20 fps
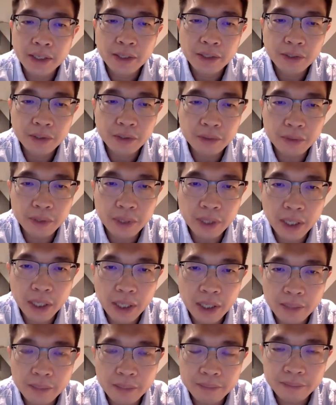So
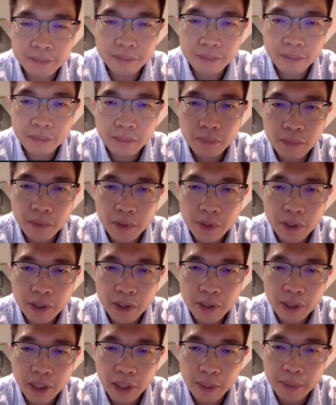um,
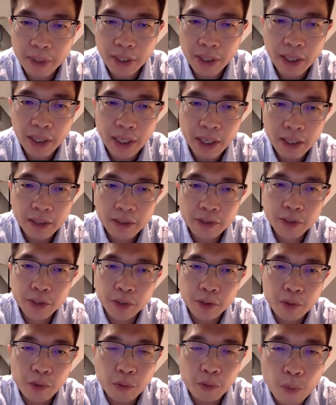I'm gonna
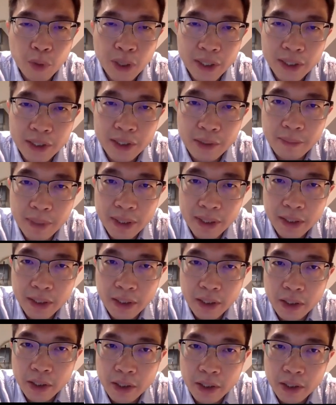show you what the
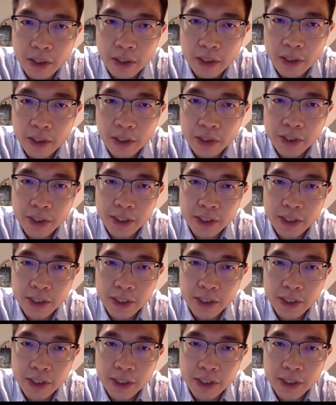methodology did.